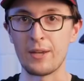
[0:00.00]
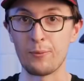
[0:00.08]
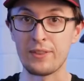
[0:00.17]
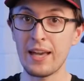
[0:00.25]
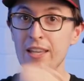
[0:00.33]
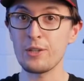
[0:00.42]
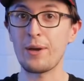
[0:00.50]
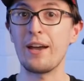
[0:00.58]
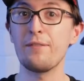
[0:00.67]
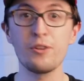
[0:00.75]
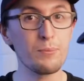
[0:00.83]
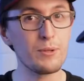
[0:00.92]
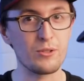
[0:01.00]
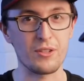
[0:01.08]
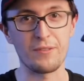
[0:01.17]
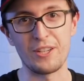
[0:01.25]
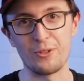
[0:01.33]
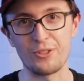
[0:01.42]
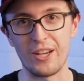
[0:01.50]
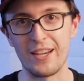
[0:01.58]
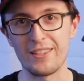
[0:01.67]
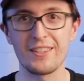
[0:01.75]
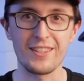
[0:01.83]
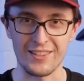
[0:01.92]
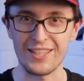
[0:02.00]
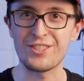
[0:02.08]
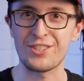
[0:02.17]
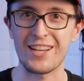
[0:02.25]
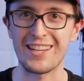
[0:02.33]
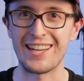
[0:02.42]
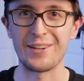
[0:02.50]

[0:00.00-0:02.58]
And with that, you have your music video shot. Let's check it